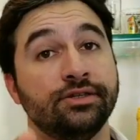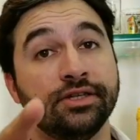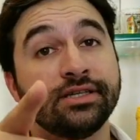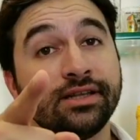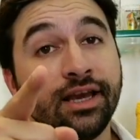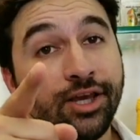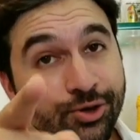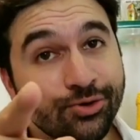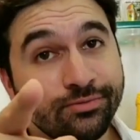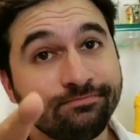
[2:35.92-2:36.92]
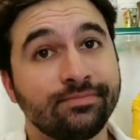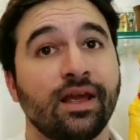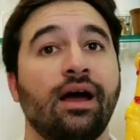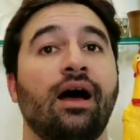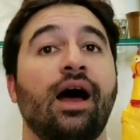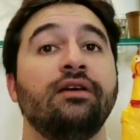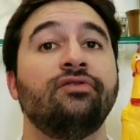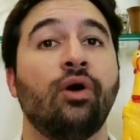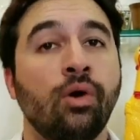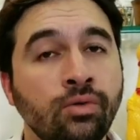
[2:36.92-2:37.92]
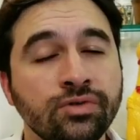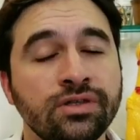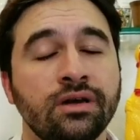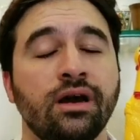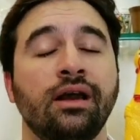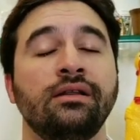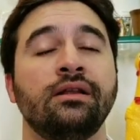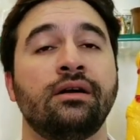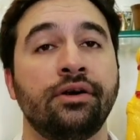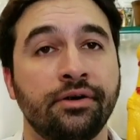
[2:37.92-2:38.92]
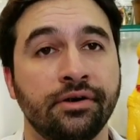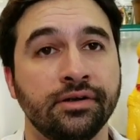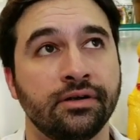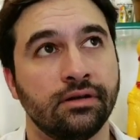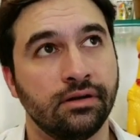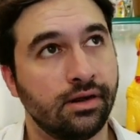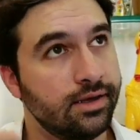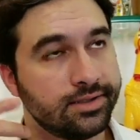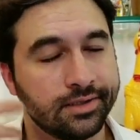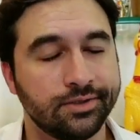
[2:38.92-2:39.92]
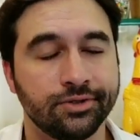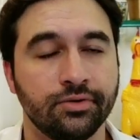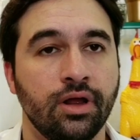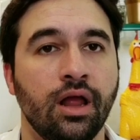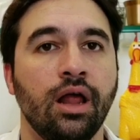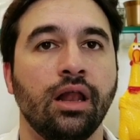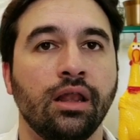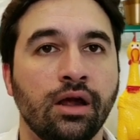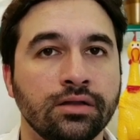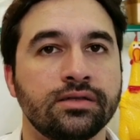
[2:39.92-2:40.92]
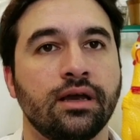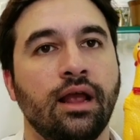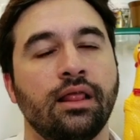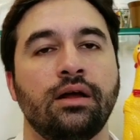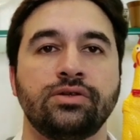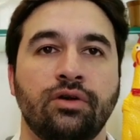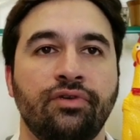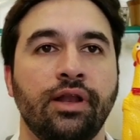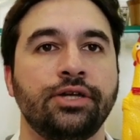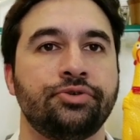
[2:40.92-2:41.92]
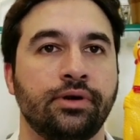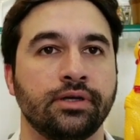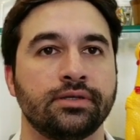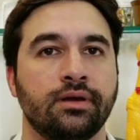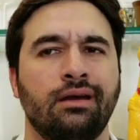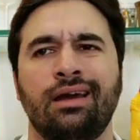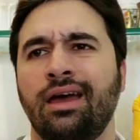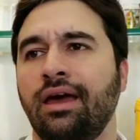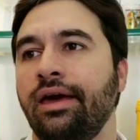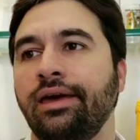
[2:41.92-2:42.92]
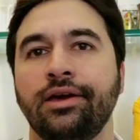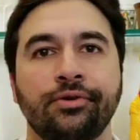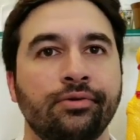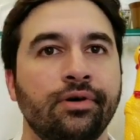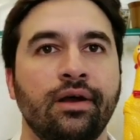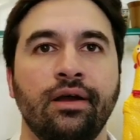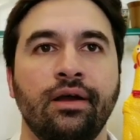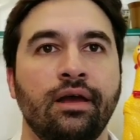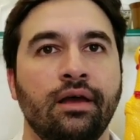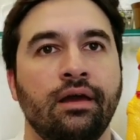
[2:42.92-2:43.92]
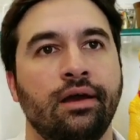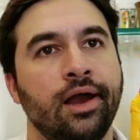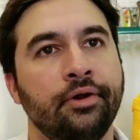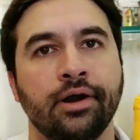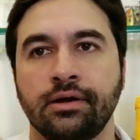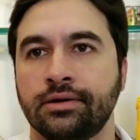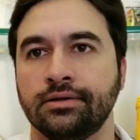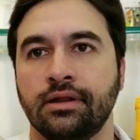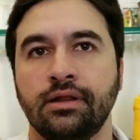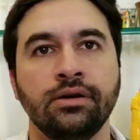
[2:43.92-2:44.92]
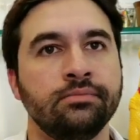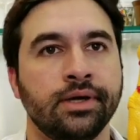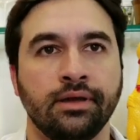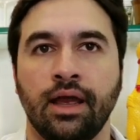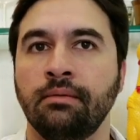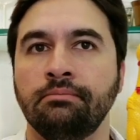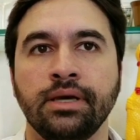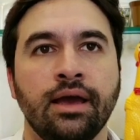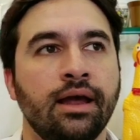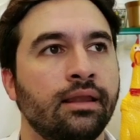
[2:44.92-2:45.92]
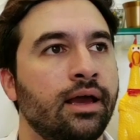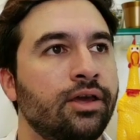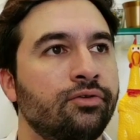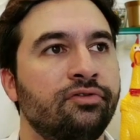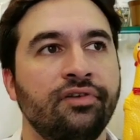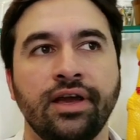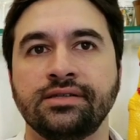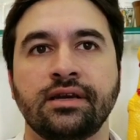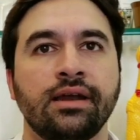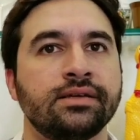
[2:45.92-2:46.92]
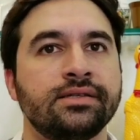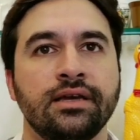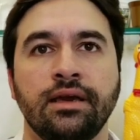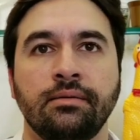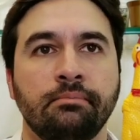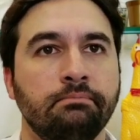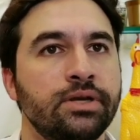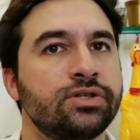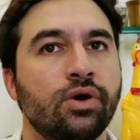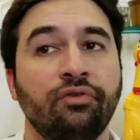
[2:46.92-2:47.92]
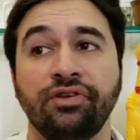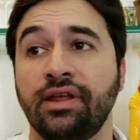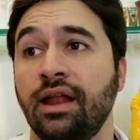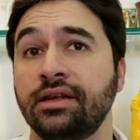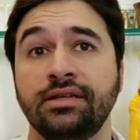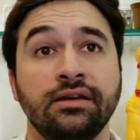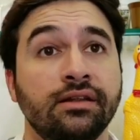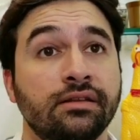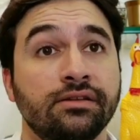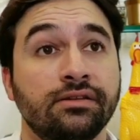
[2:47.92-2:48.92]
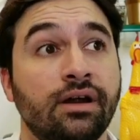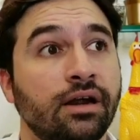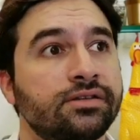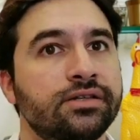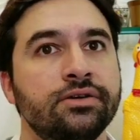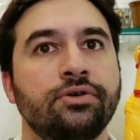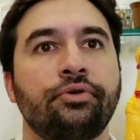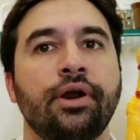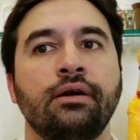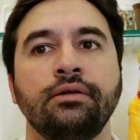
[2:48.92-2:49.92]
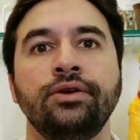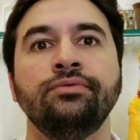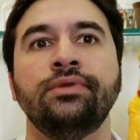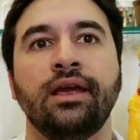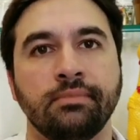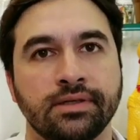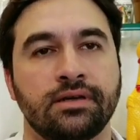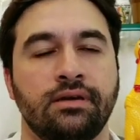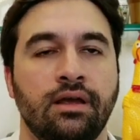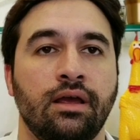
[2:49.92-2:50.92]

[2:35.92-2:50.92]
Just like you, I've owned and heard, listened to lots and lots of electronics. Hegel, Aragon, Lumen, MBL, Accuphase, Classe, Musical Fidelity, darTZeel, Krell, you name it.